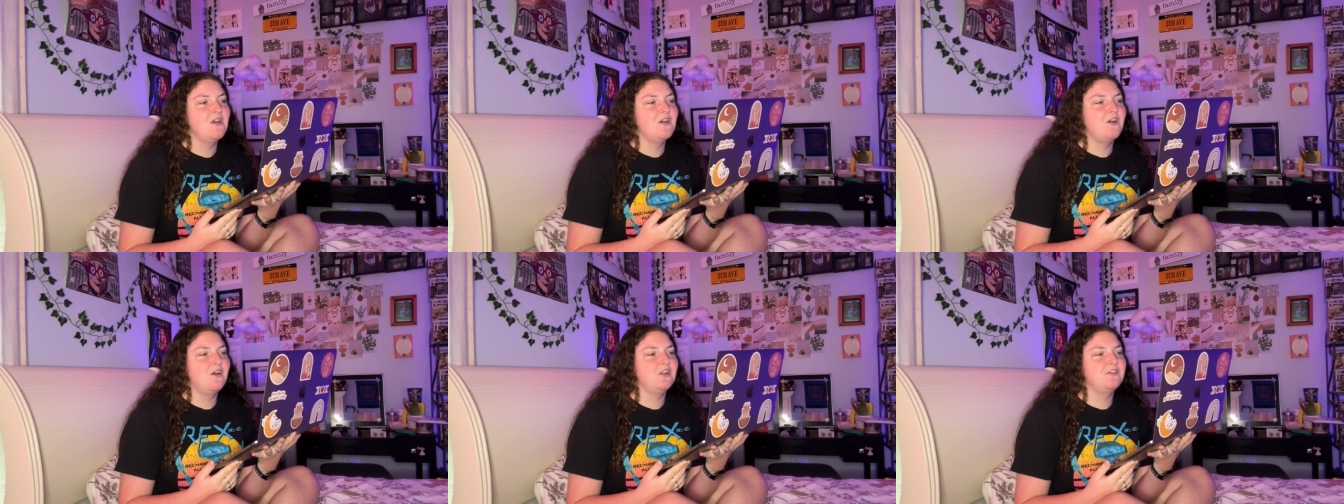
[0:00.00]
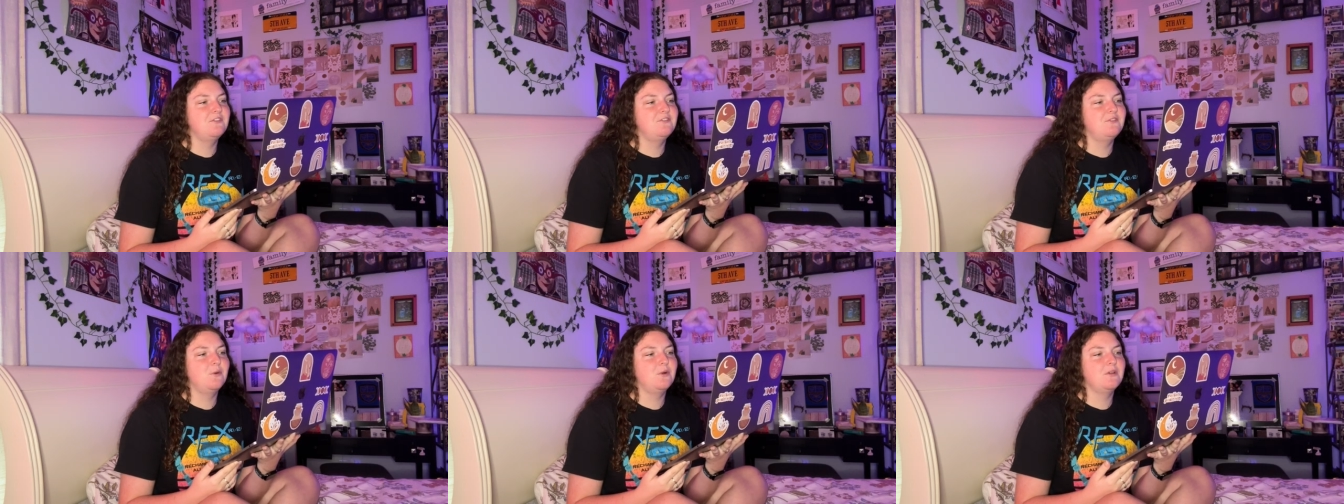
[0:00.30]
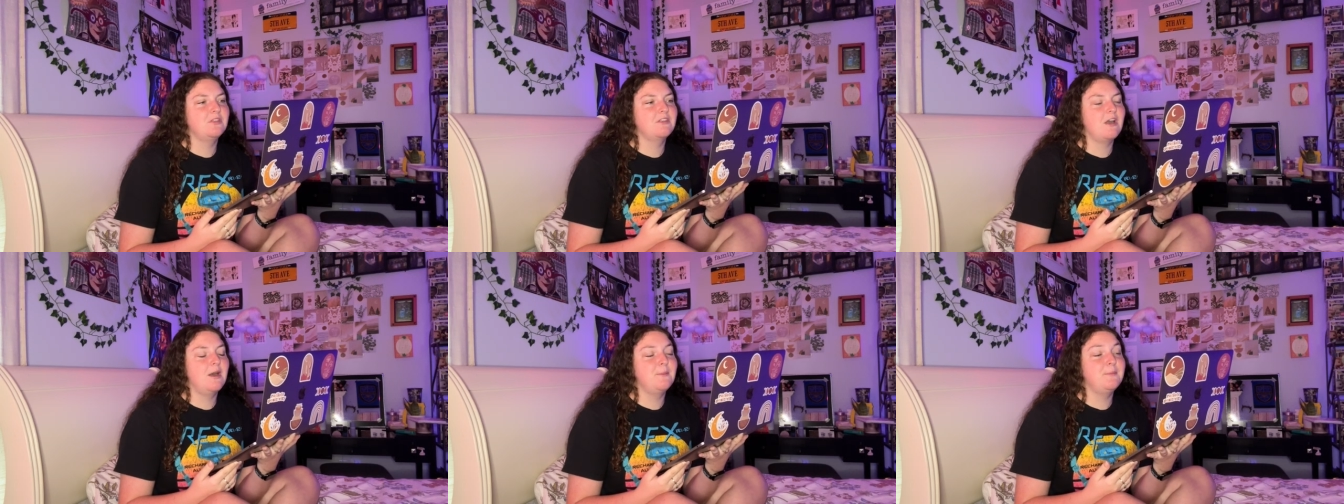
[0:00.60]
on a
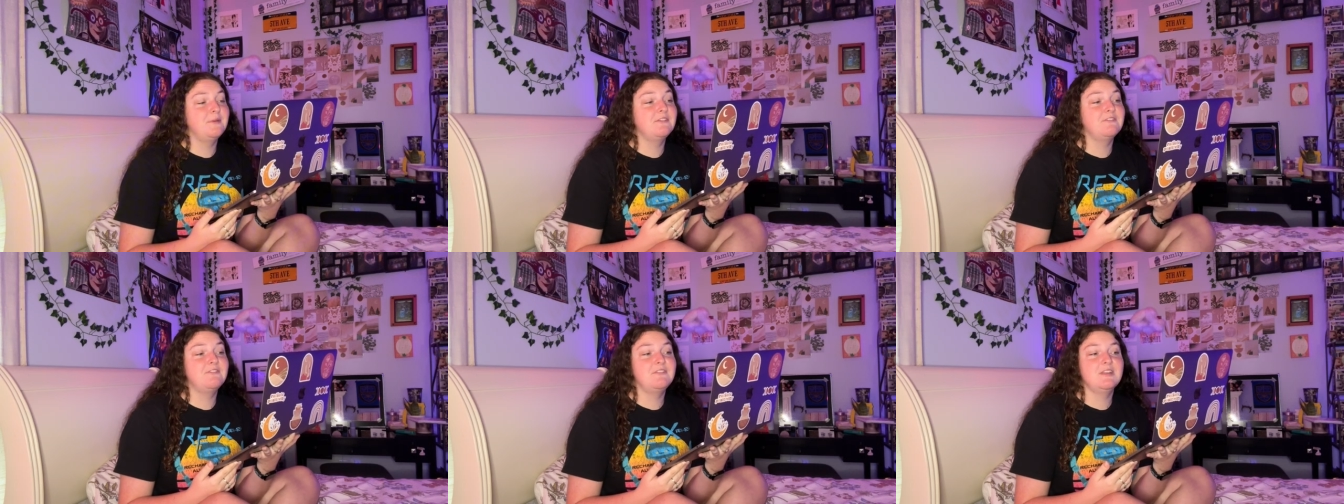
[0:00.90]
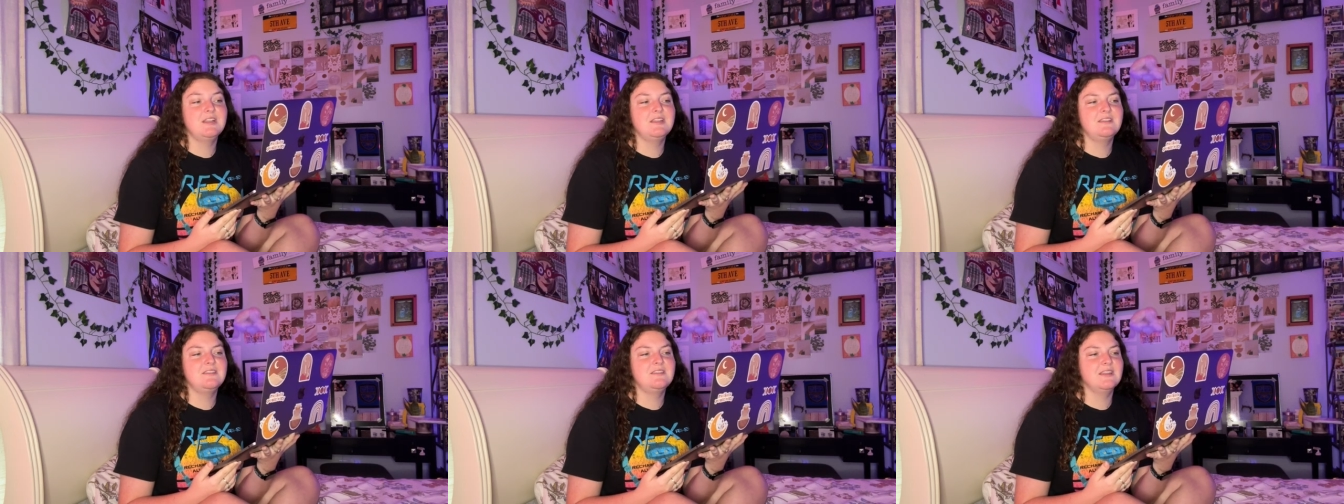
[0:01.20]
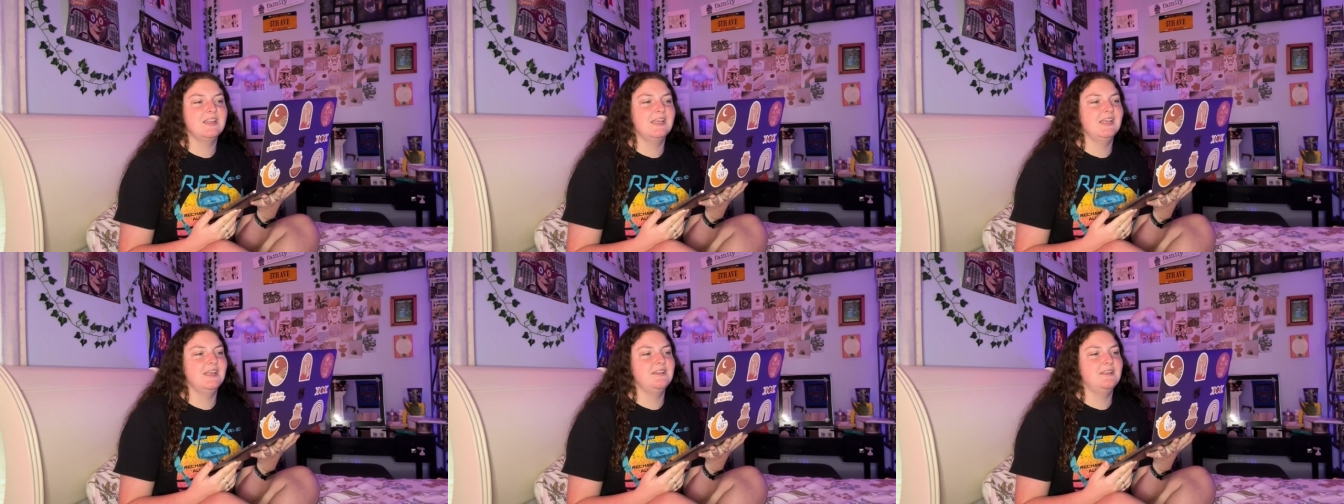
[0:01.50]
forthcoming Villains
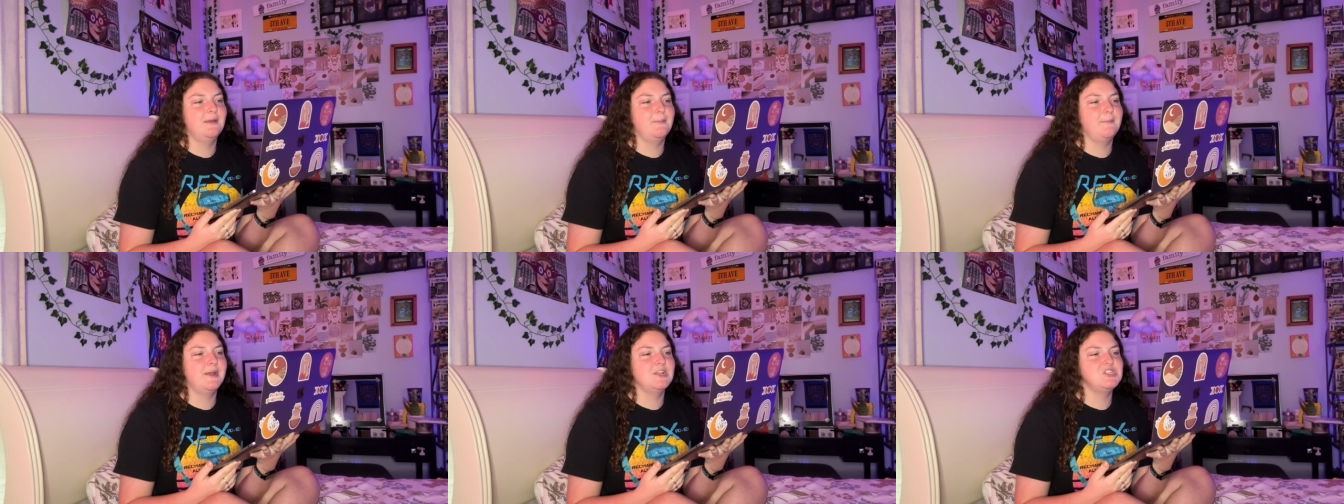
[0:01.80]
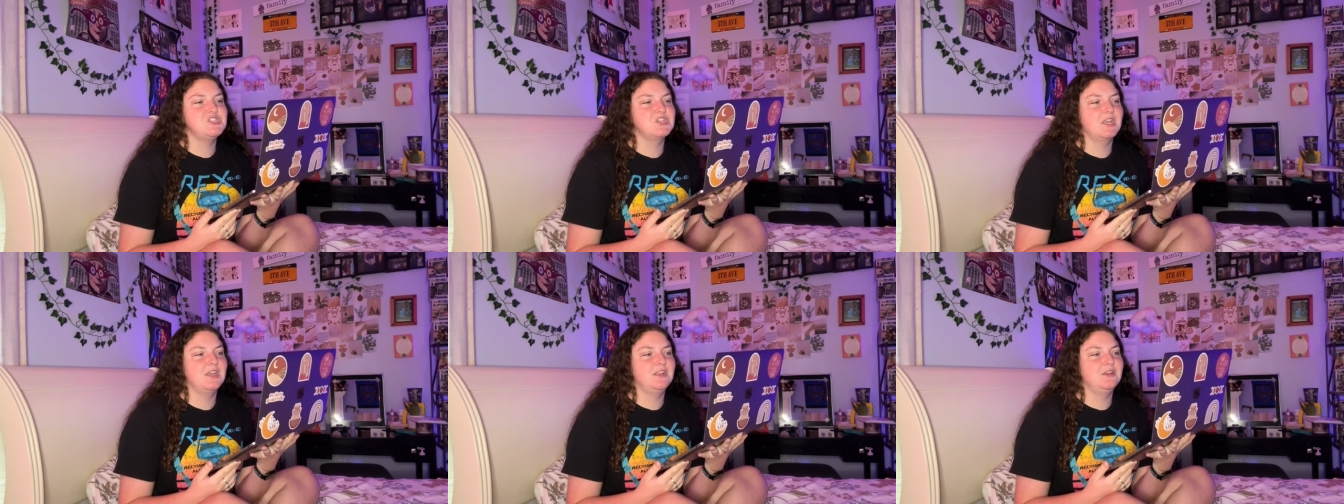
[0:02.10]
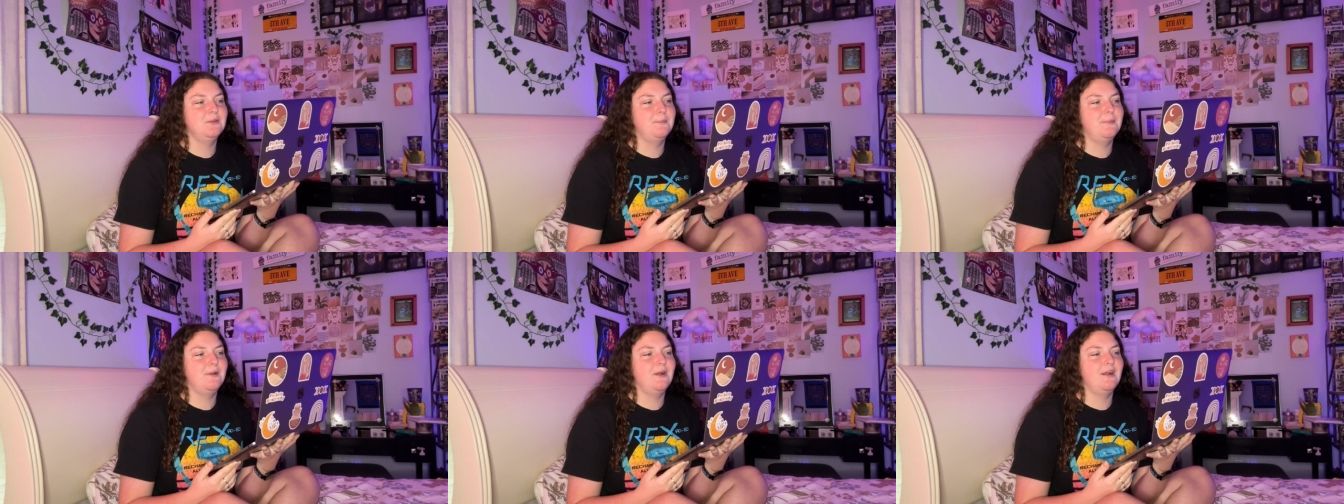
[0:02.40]
Land at Magic
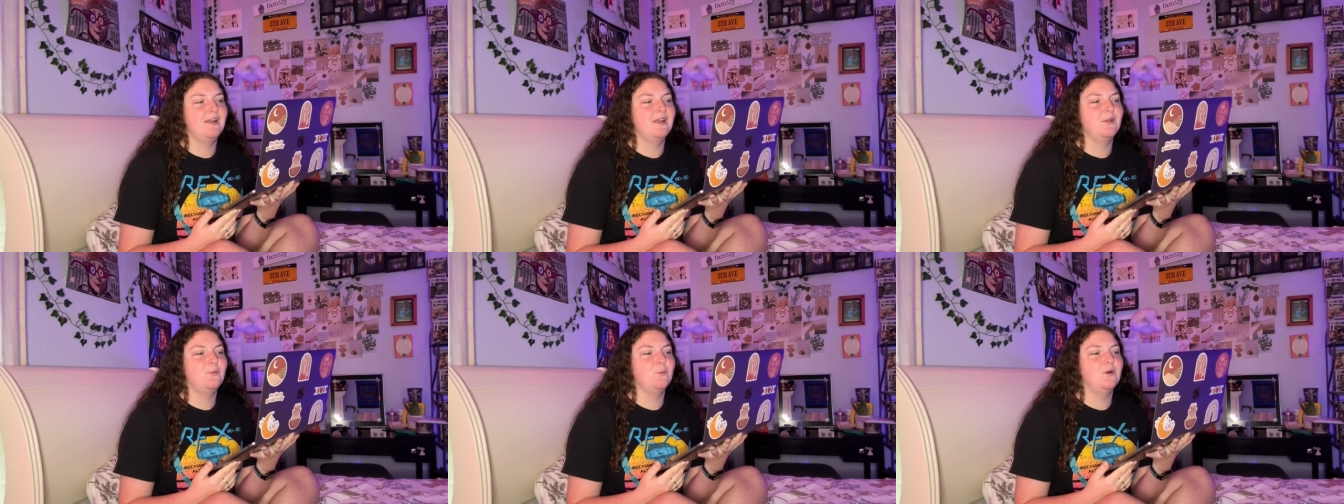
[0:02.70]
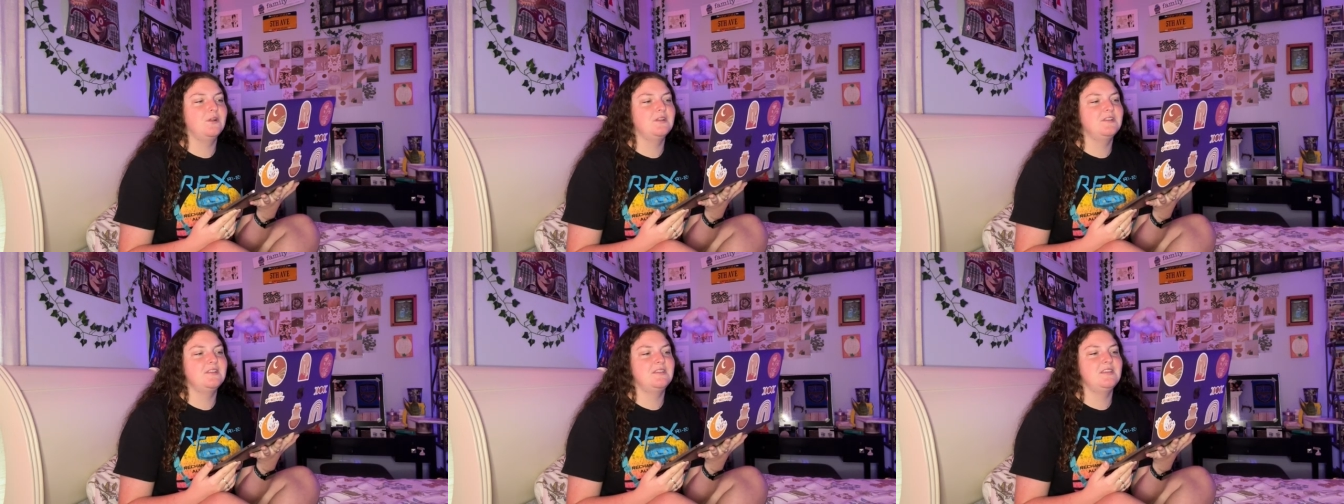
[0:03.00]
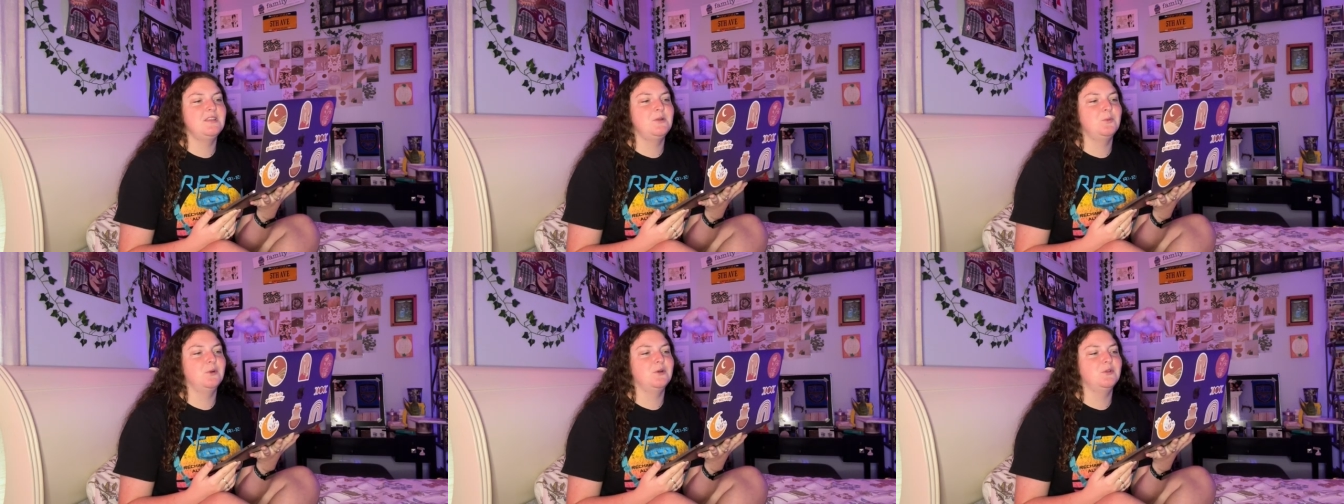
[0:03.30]
Kingdom Park and Walt
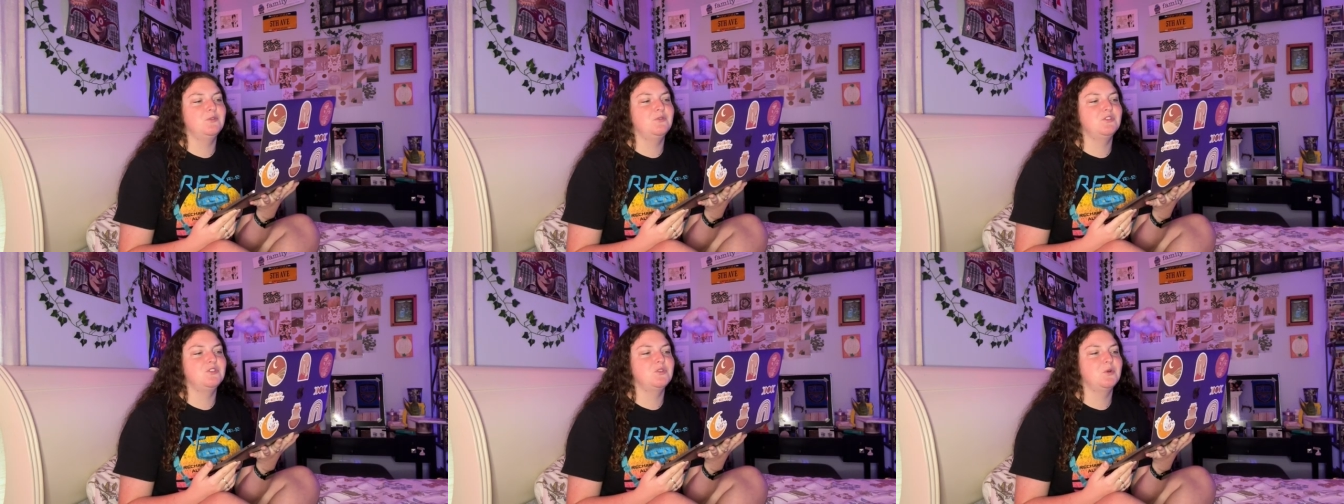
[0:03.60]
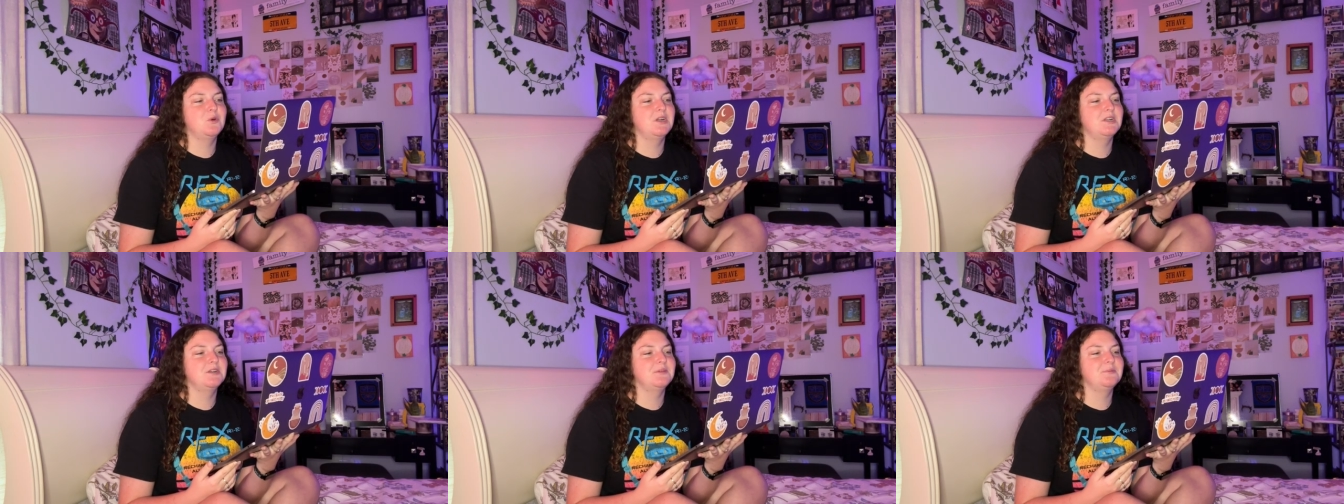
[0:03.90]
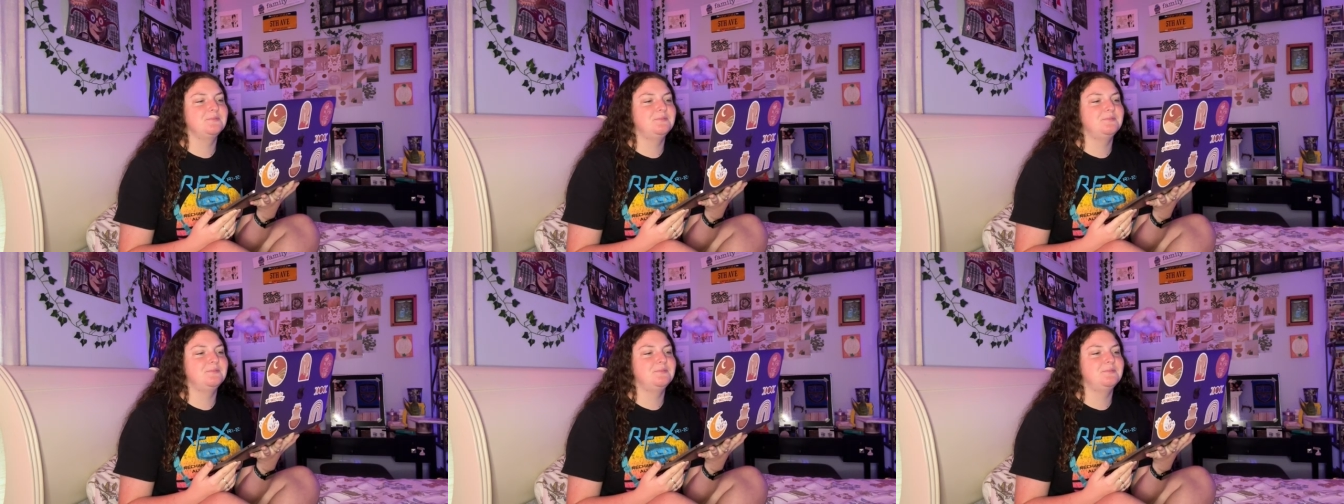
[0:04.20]
Disney World Resort.